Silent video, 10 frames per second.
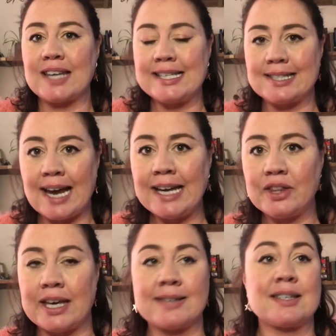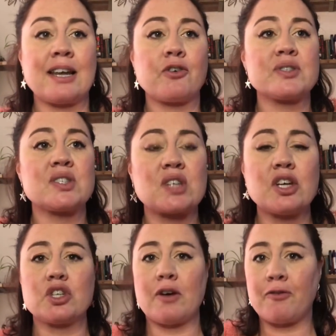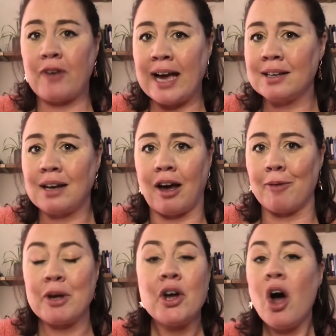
They say things and they've got such a fan club.